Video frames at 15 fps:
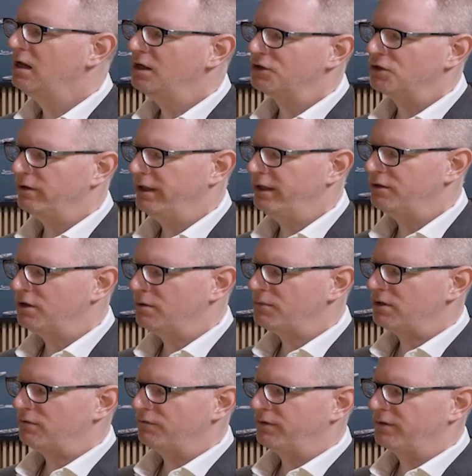So in terms
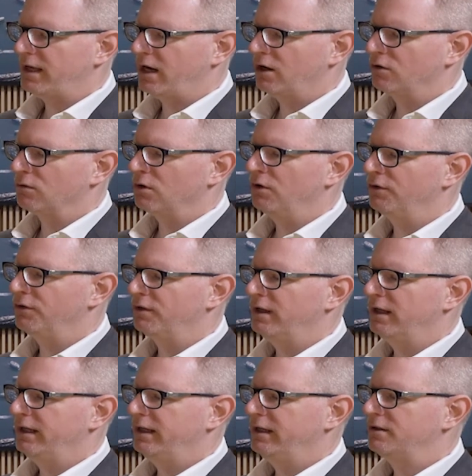of that growth,
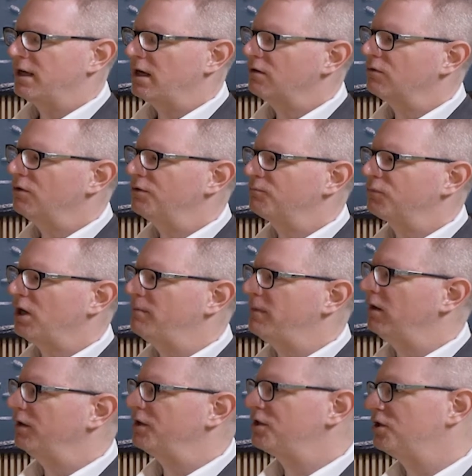is that growth
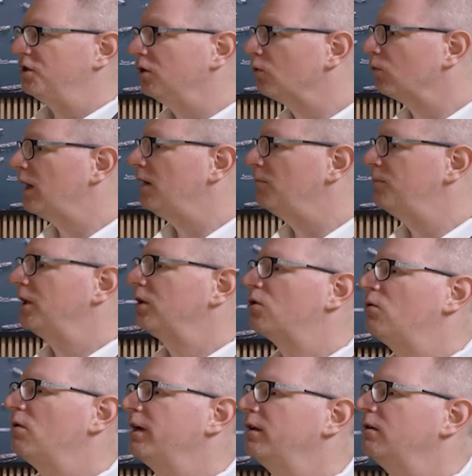primarily still around
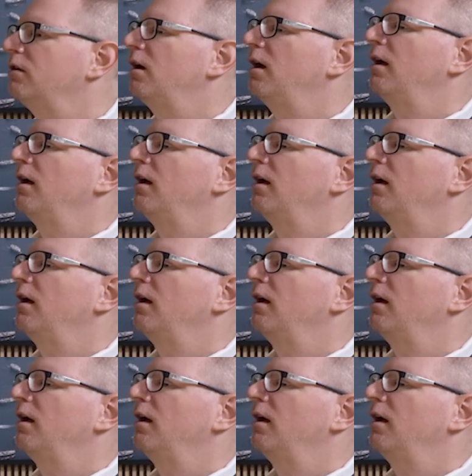Bitcoin?